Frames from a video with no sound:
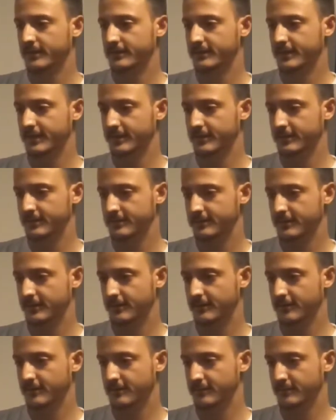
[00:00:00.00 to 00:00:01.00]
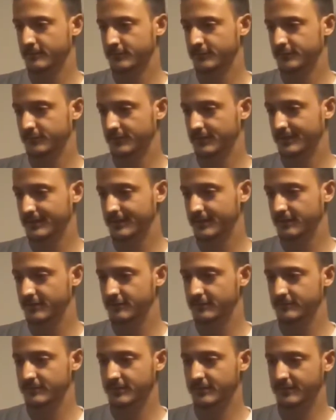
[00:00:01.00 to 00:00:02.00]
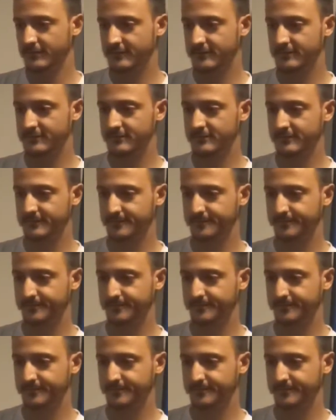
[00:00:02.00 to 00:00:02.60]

Then, so Ethereum is